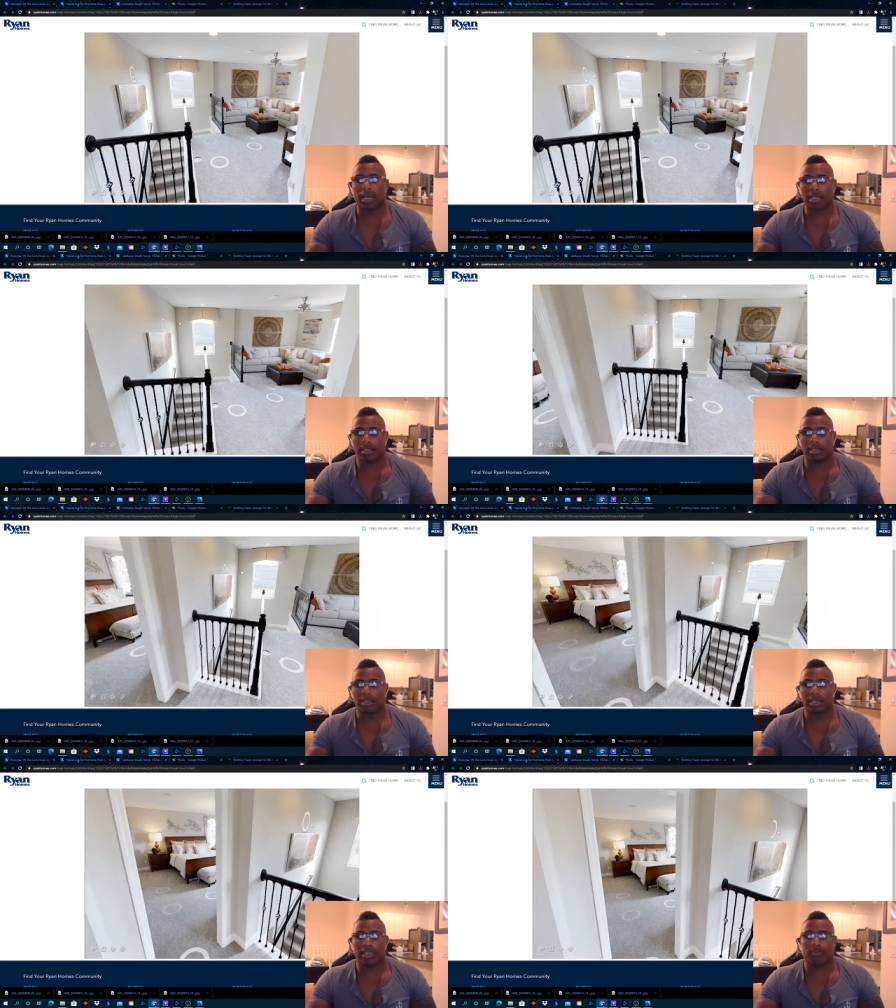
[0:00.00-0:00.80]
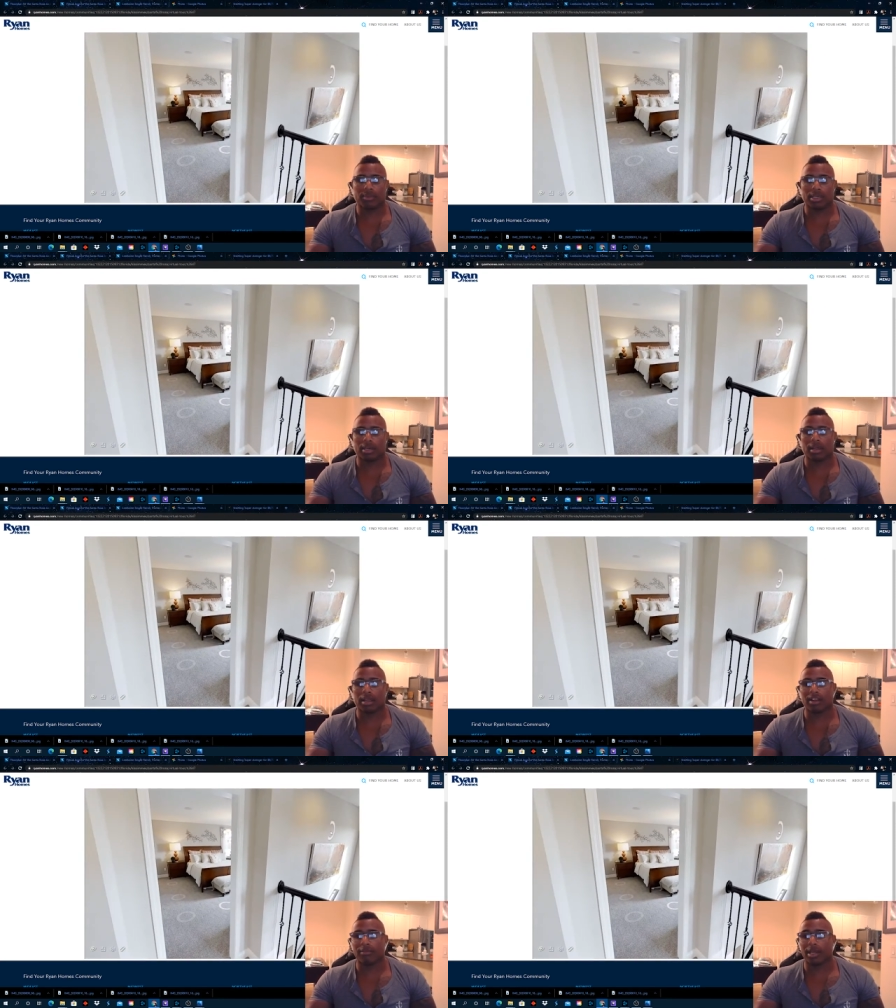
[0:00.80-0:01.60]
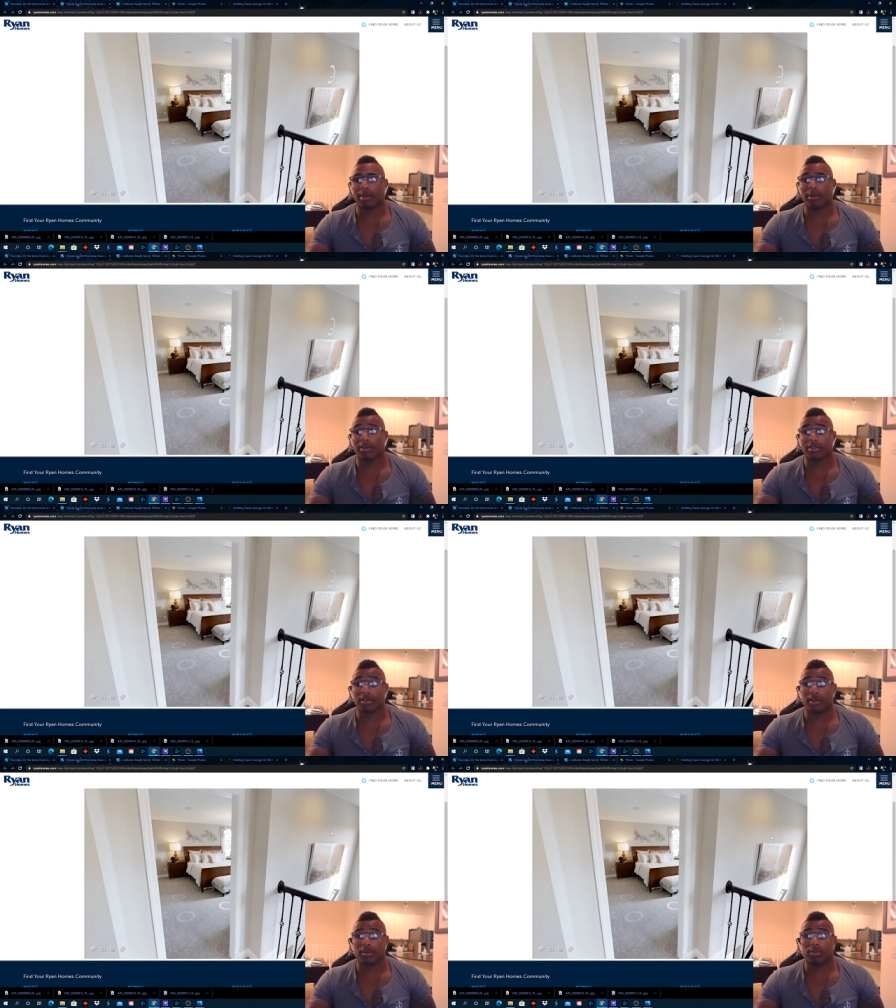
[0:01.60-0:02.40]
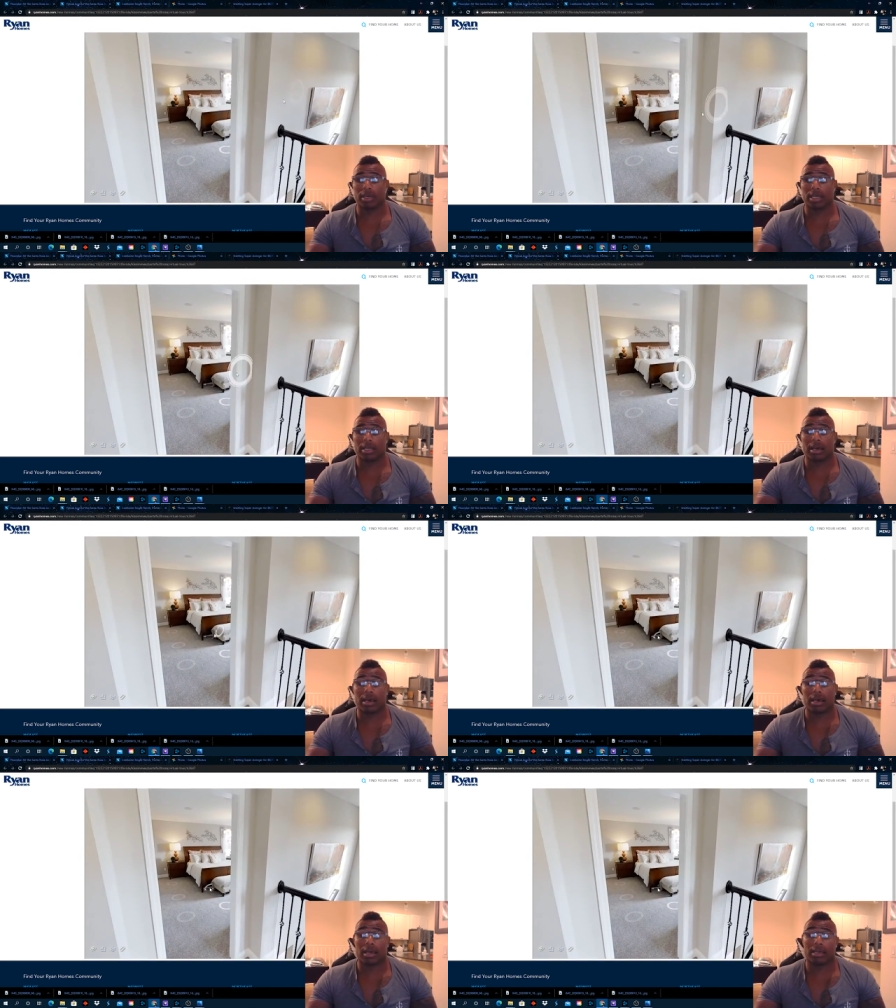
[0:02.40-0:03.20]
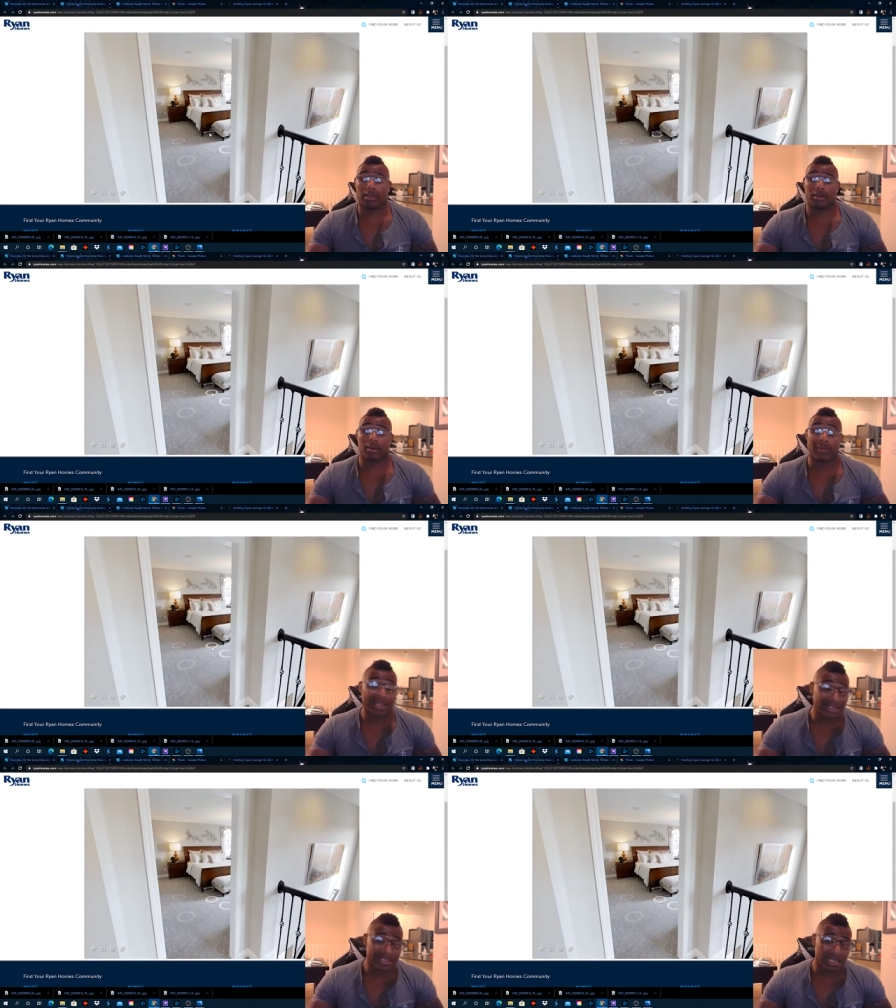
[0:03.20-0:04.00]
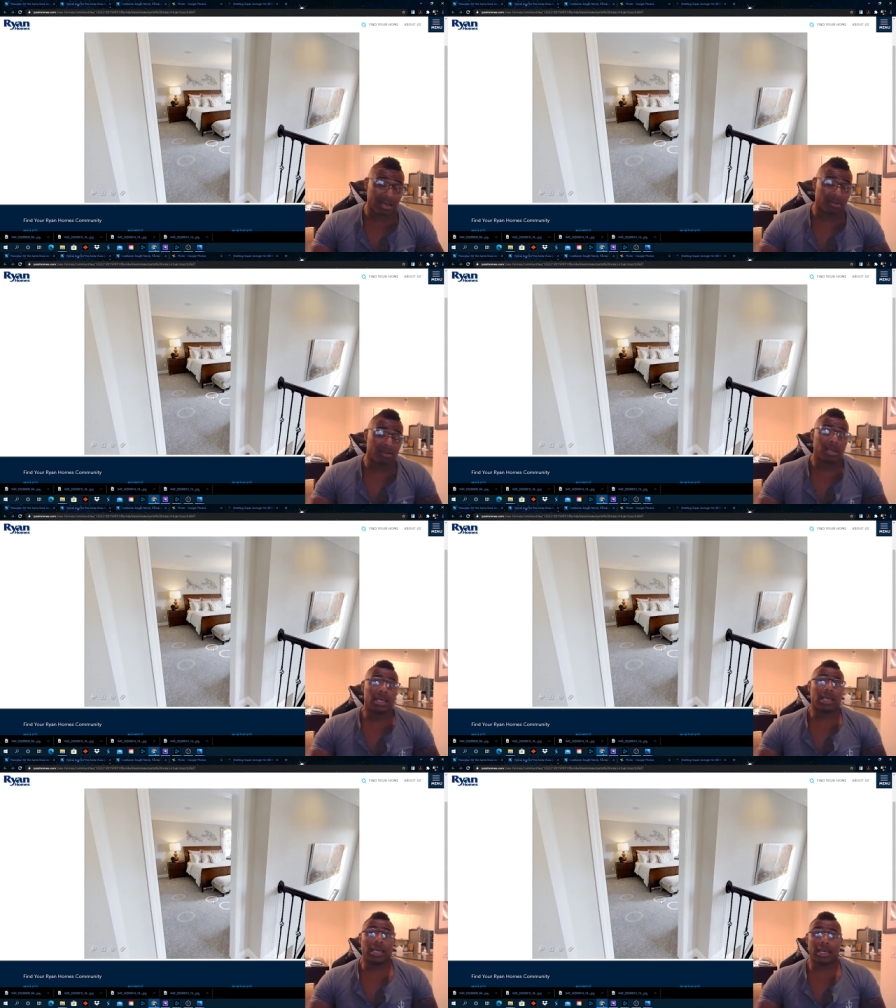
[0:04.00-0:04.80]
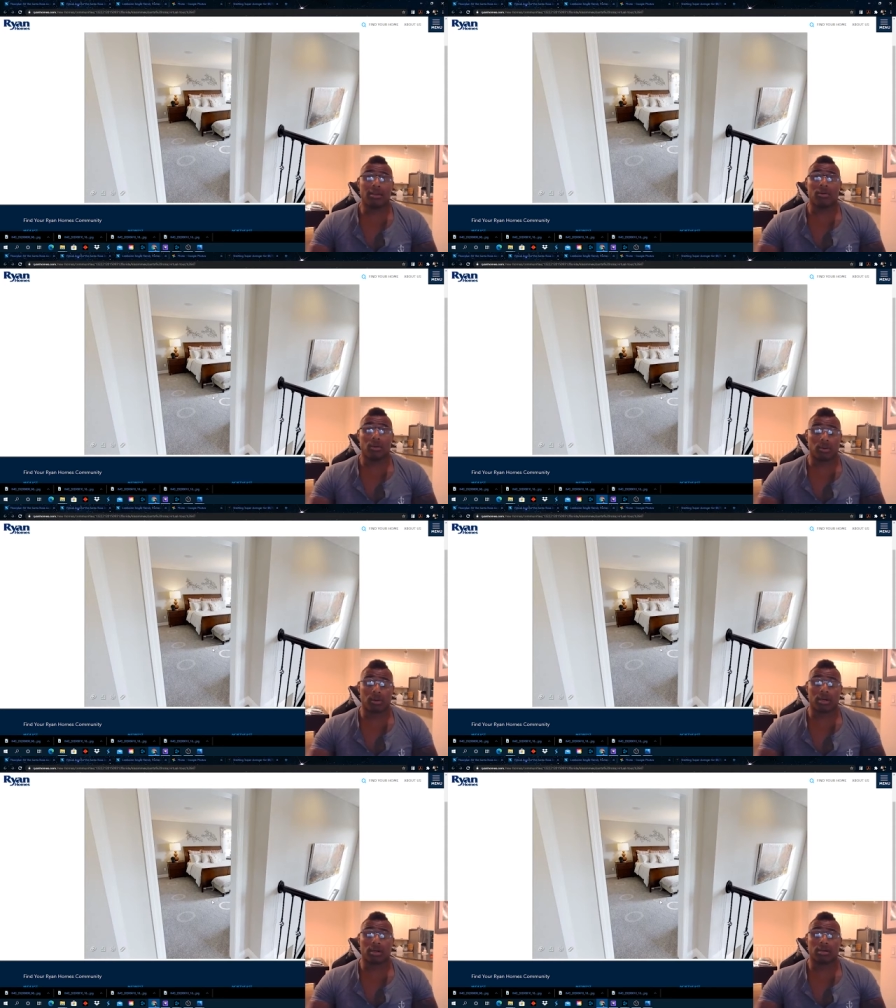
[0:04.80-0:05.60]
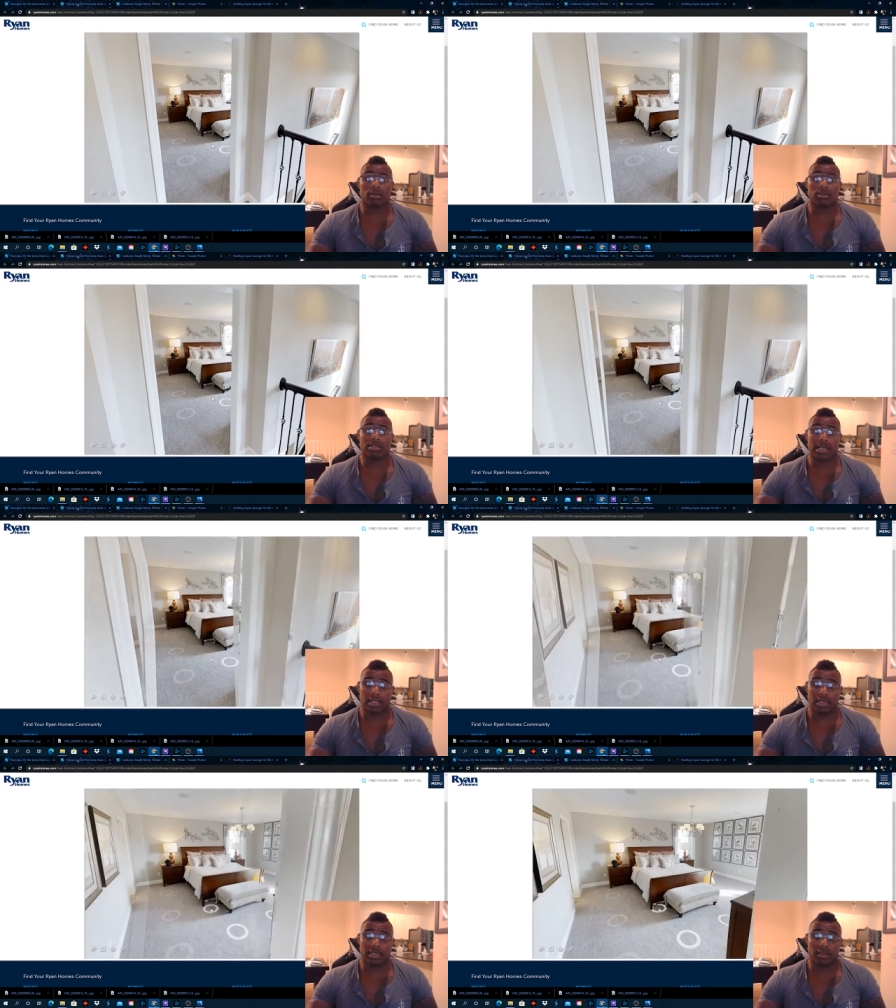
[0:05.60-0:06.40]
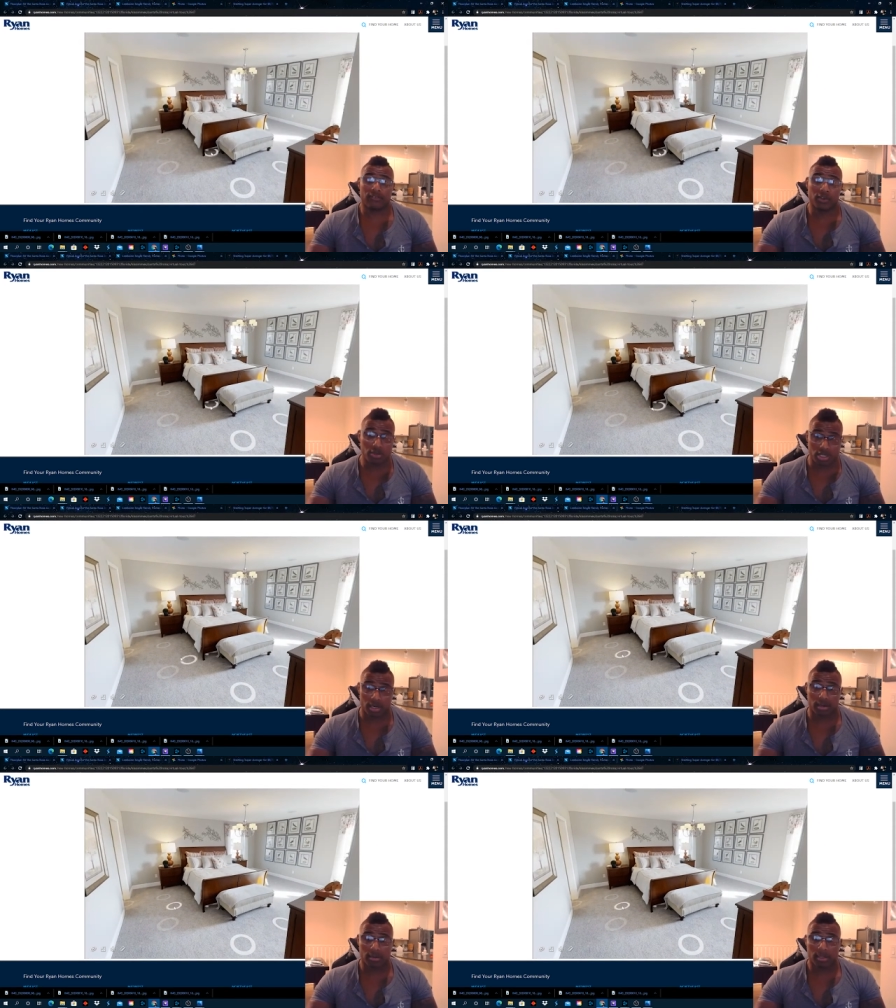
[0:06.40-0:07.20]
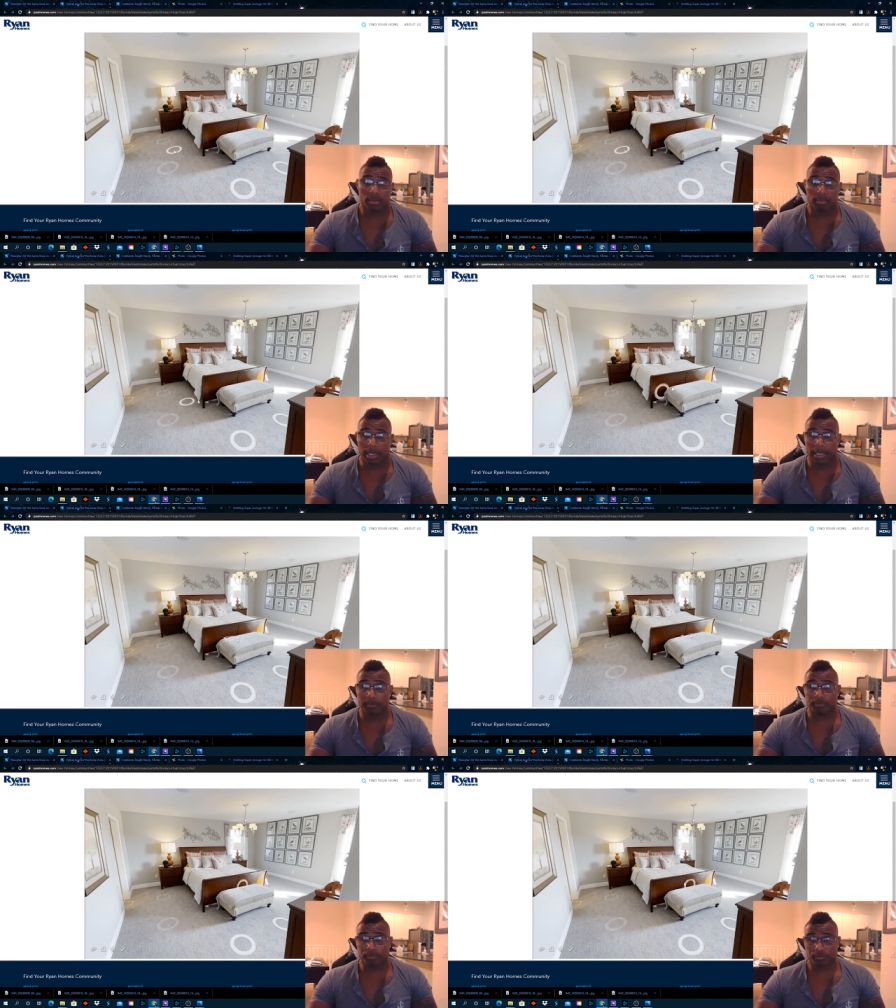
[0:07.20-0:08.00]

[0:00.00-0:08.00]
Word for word: anything to give me a lot of money on my return when I either rent this out and or sell it in the future. But